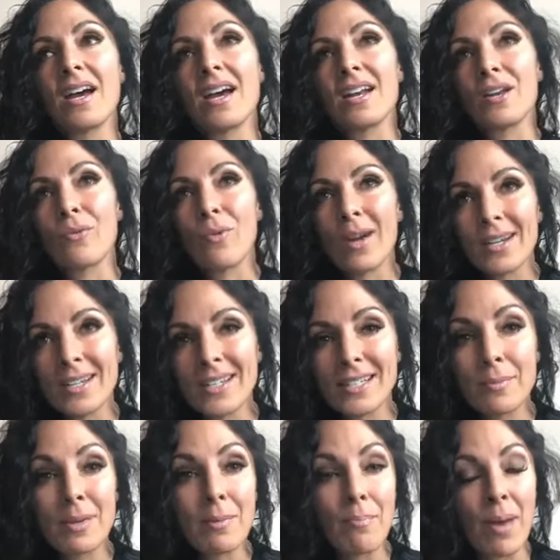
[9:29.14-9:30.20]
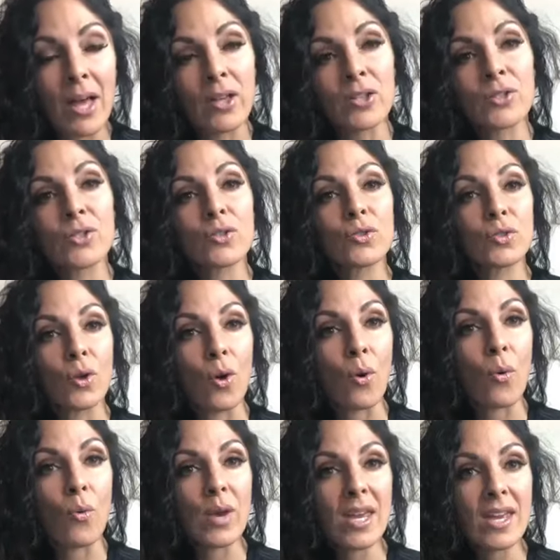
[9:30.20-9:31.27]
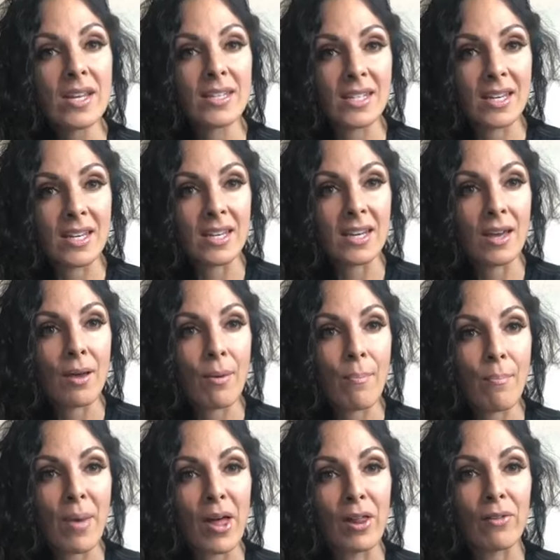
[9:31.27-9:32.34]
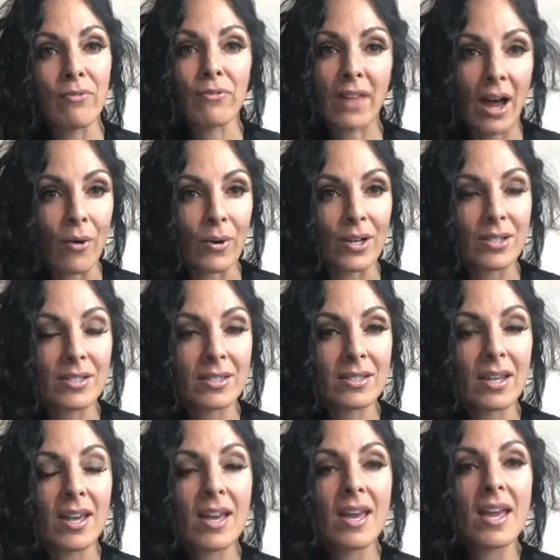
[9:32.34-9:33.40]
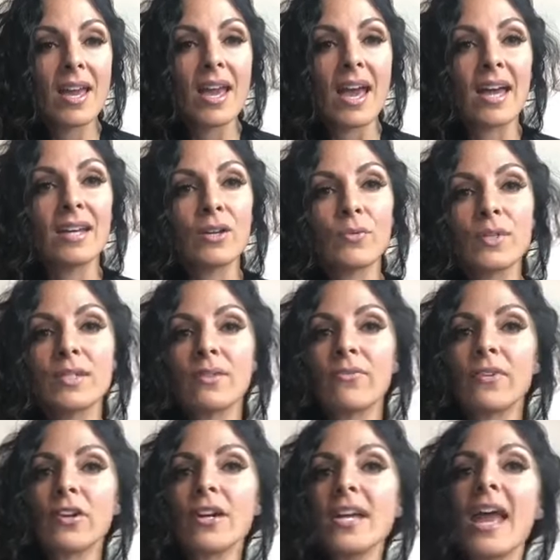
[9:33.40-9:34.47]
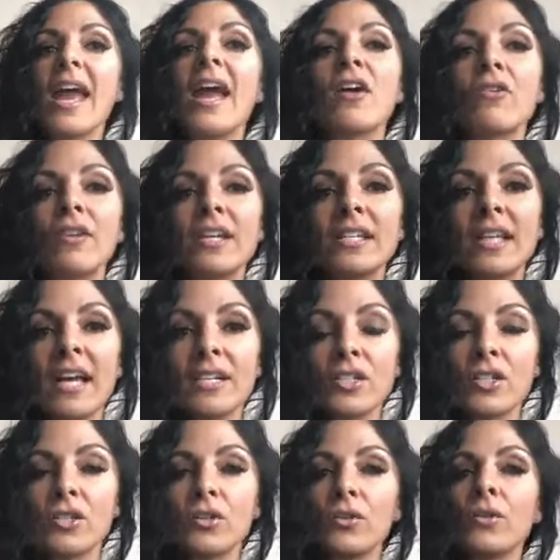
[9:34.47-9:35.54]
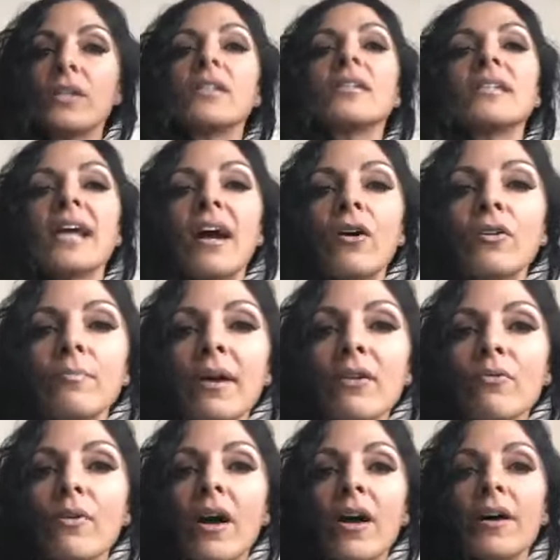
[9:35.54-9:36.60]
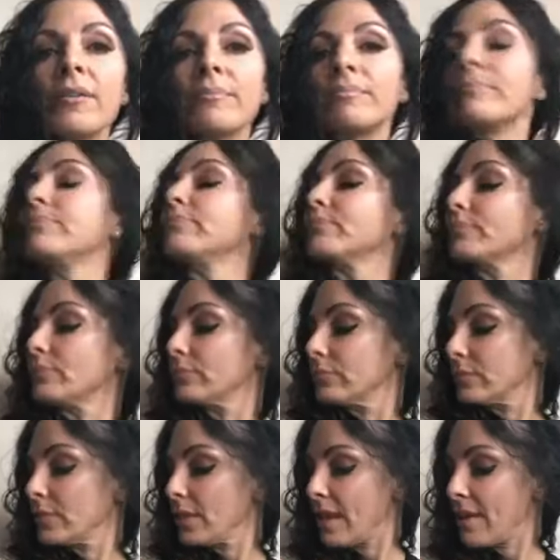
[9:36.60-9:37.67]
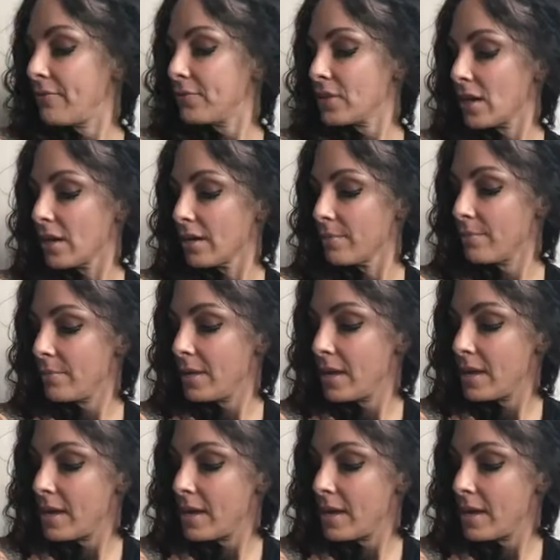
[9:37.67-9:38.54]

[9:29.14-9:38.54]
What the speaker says: and I wanted it to be bells. So we did bell flowers and it was a very airy tattoo down my left arm.